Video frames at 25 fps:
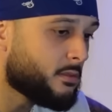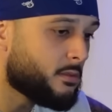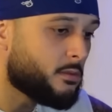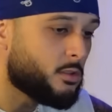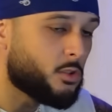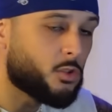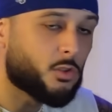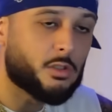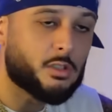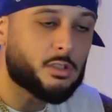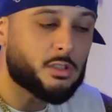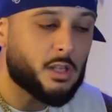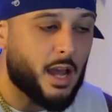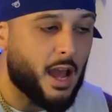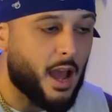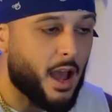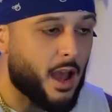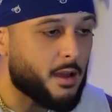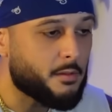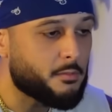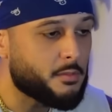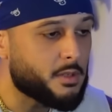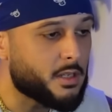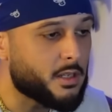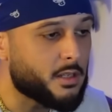Joints are
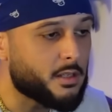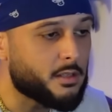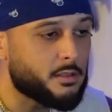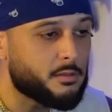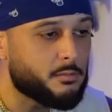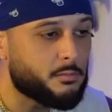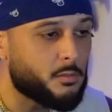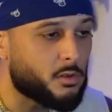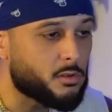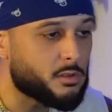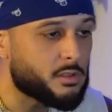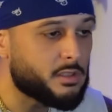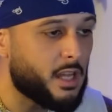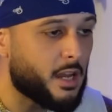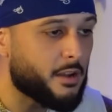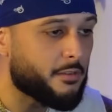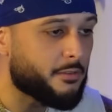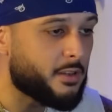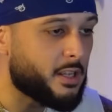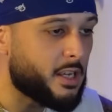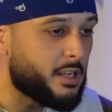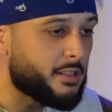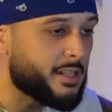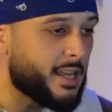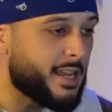hot, man, most
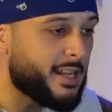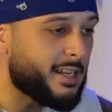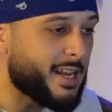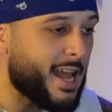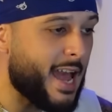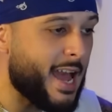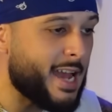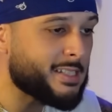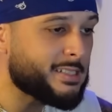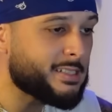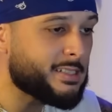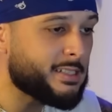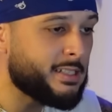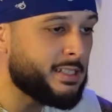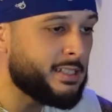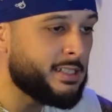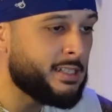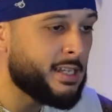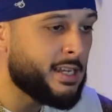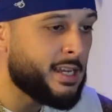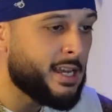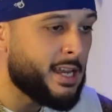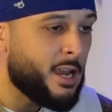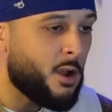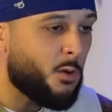definitely. And then lastly,
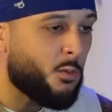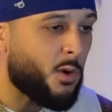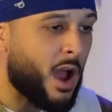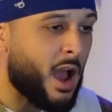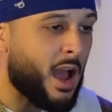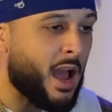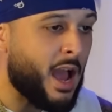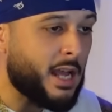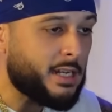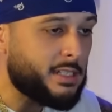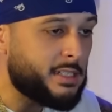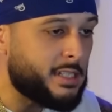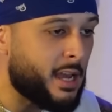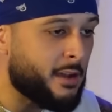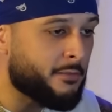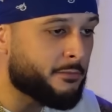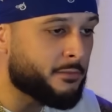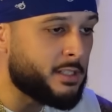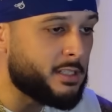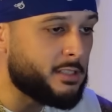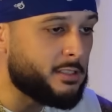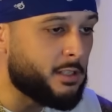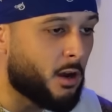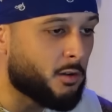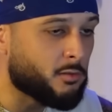while I
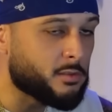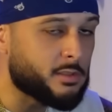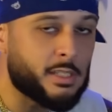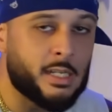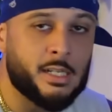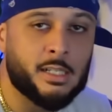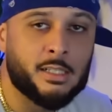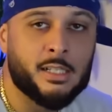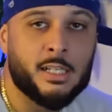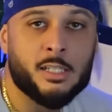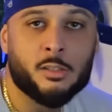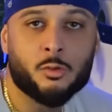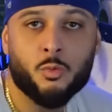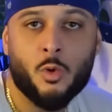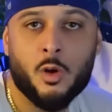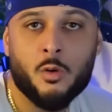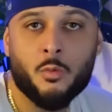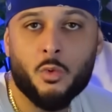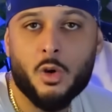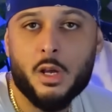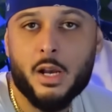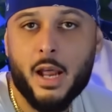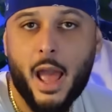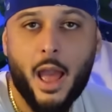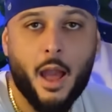definitely don't think this one
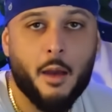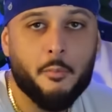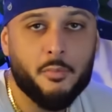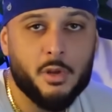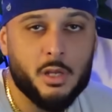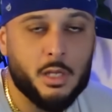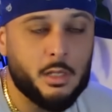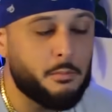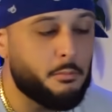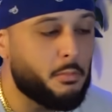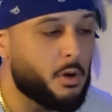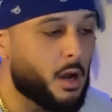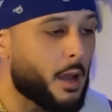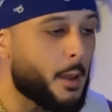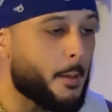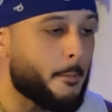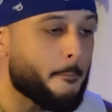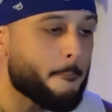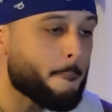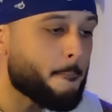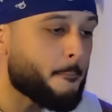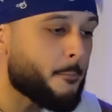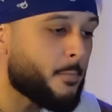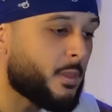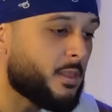would happen, but
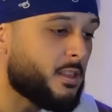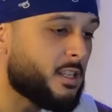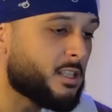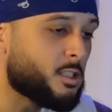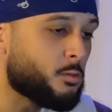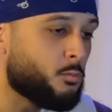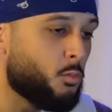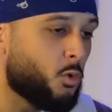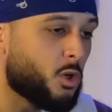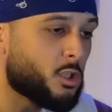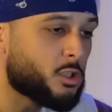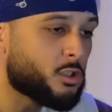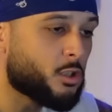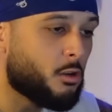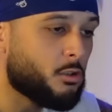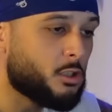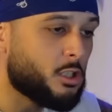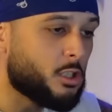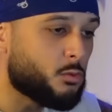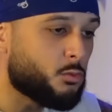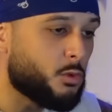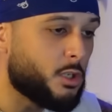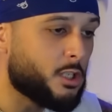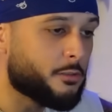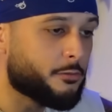this is more so
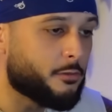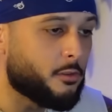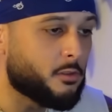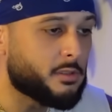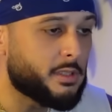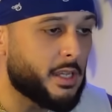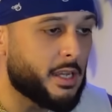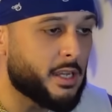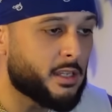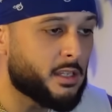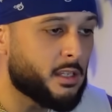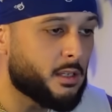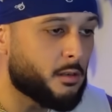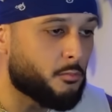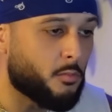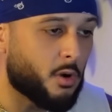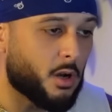just wishful thinking,